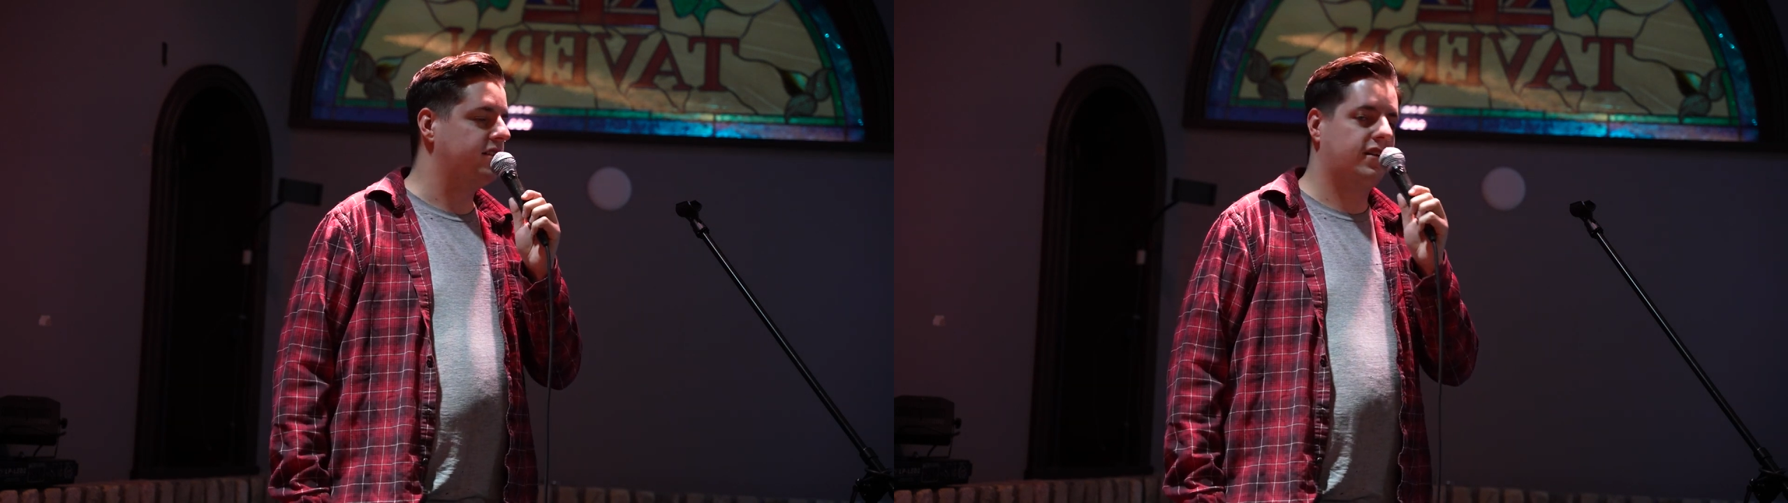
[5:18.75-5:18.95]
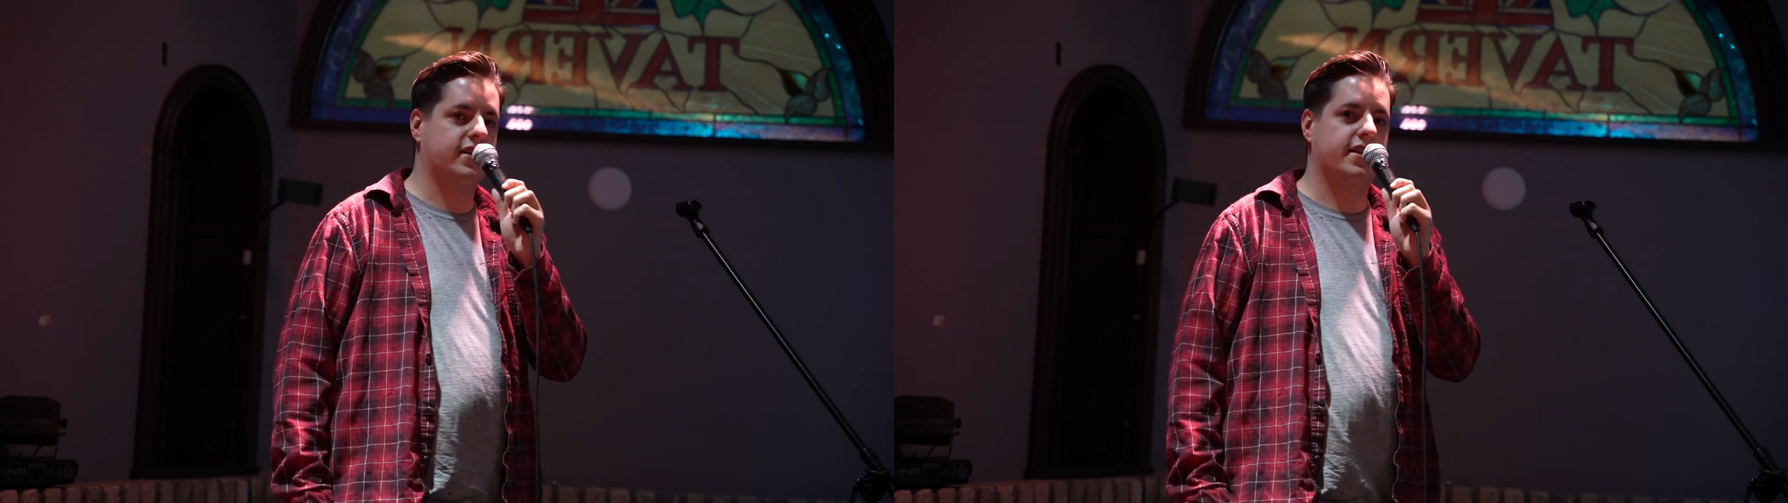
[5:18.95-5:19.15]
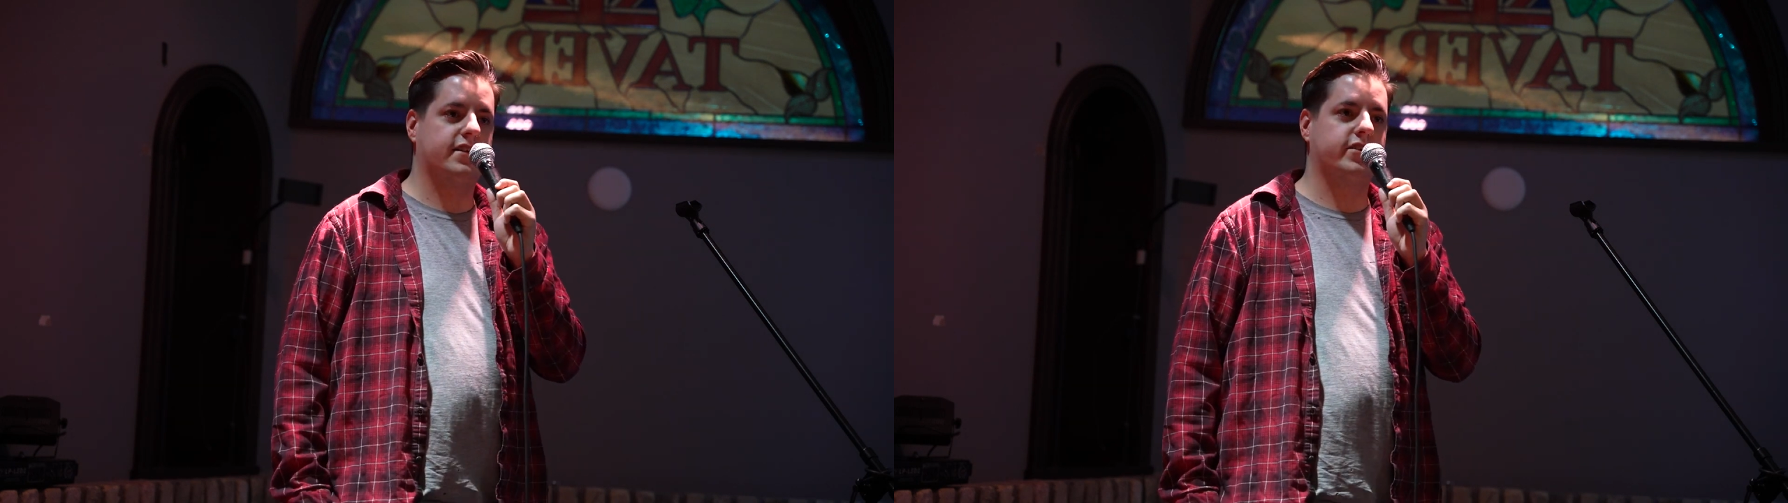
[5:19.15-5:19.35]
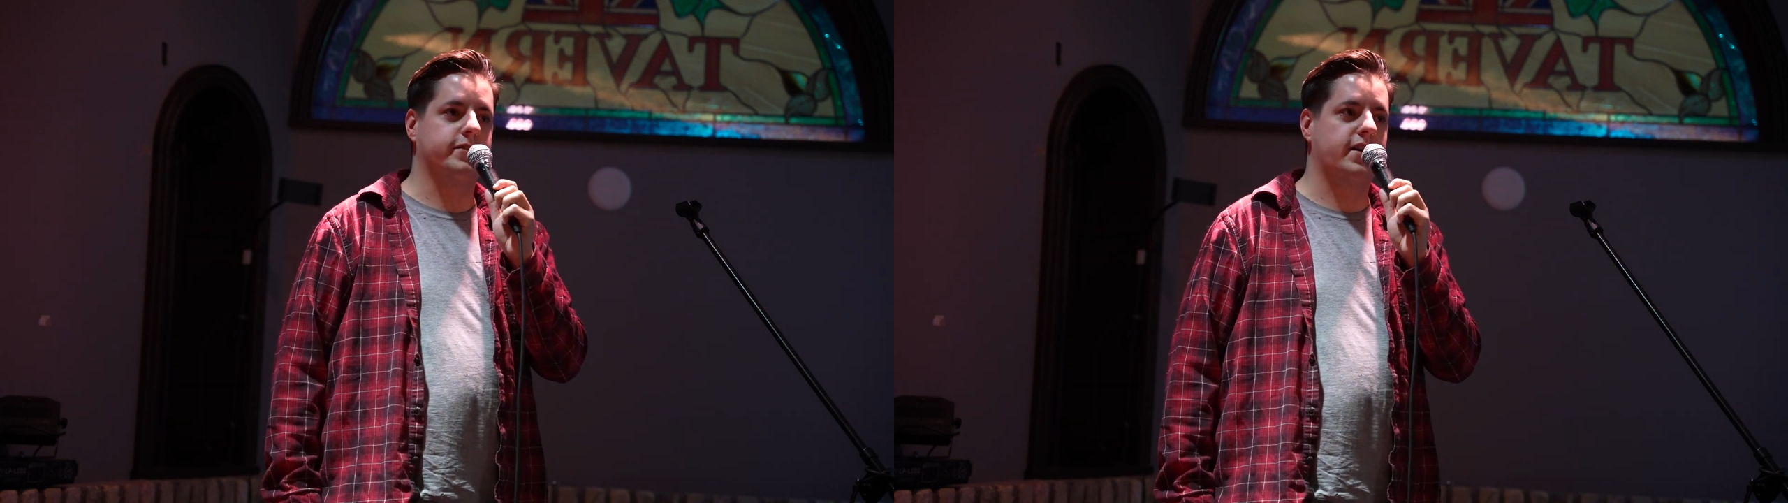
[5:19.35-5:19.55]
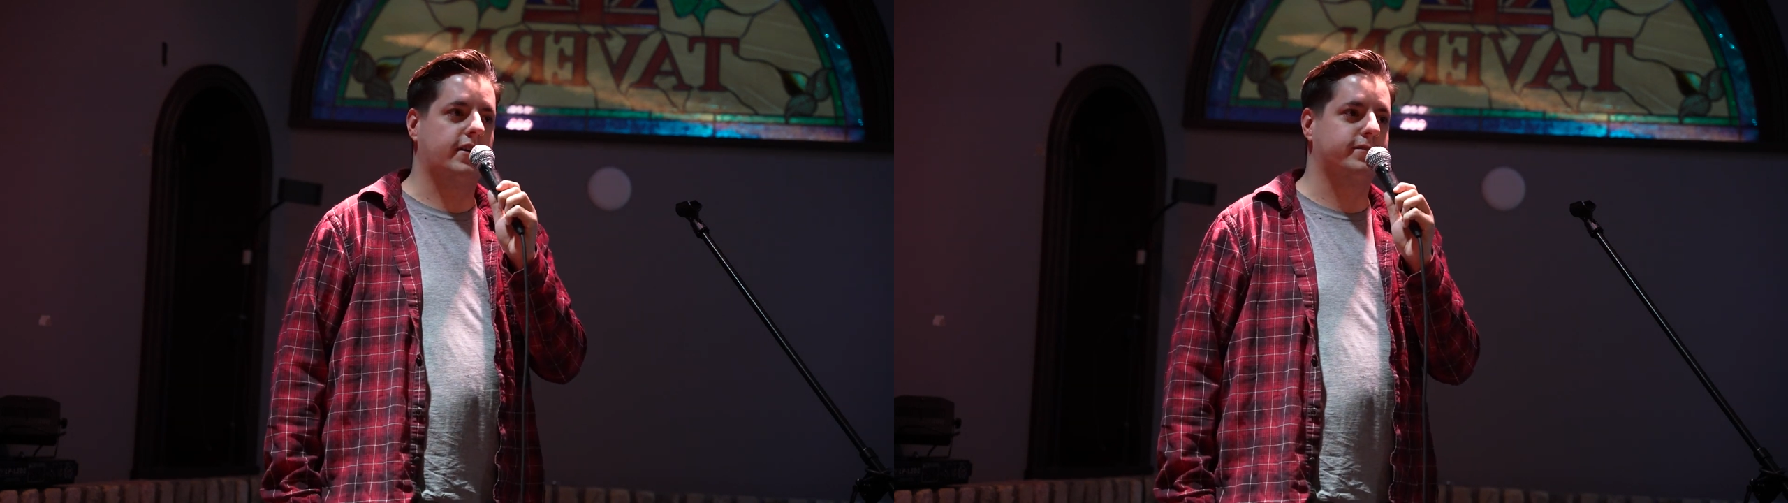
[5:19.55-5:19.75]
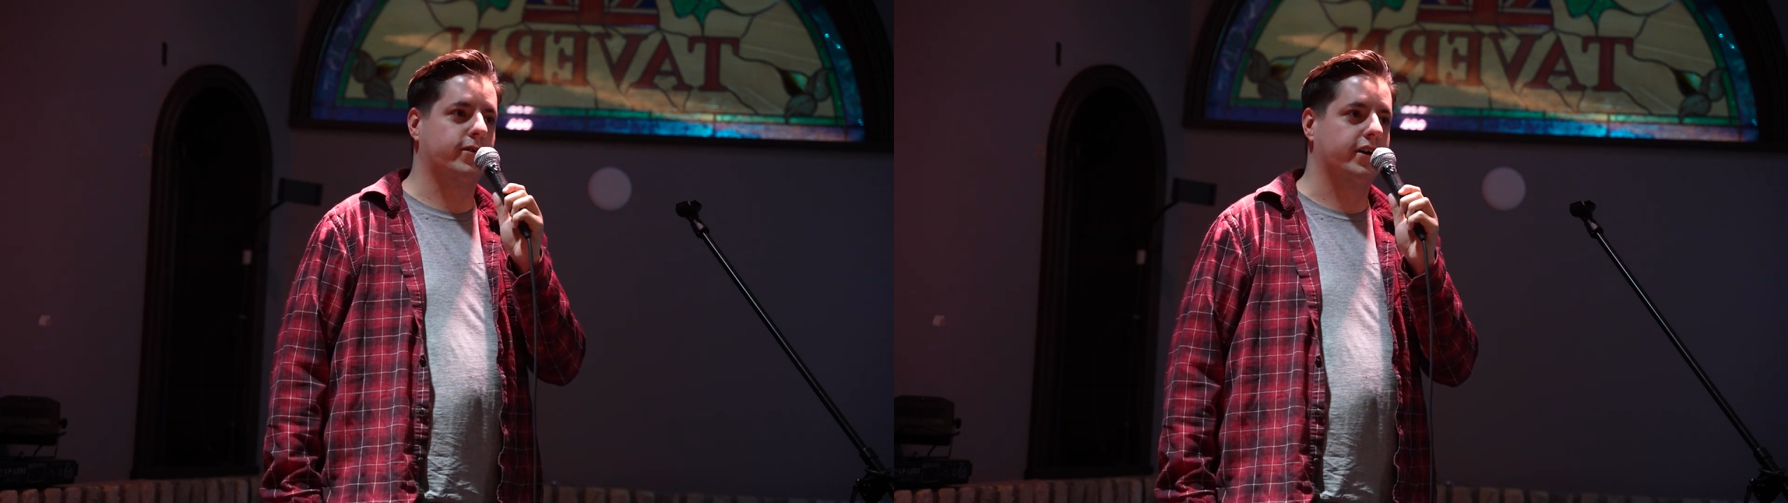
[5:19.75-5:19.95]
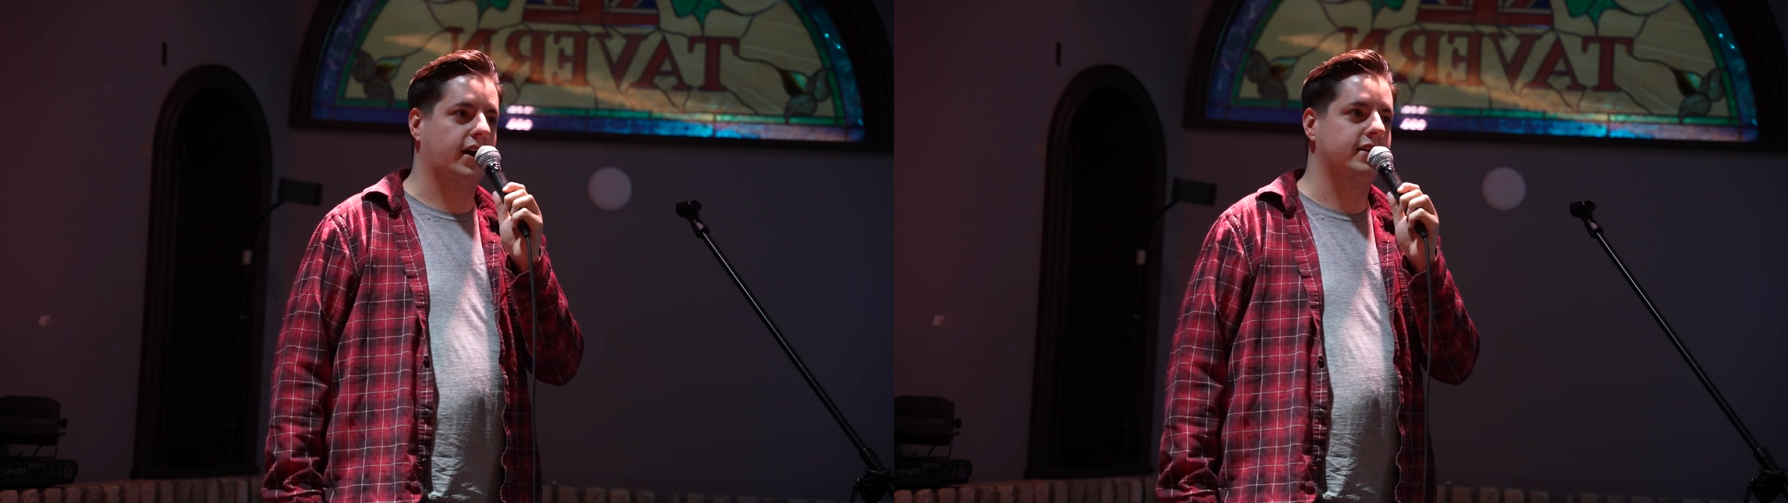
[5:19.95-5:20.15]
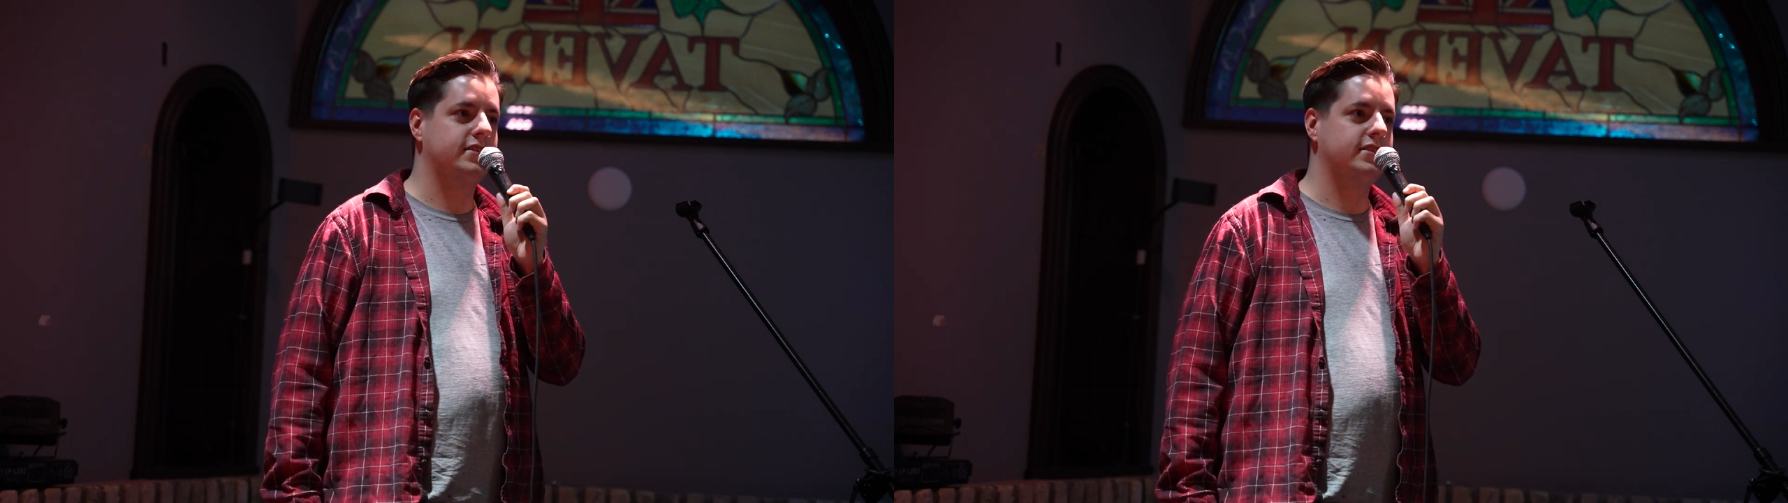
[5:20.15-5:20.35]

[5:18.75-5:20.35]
I'll get that tooth out for you.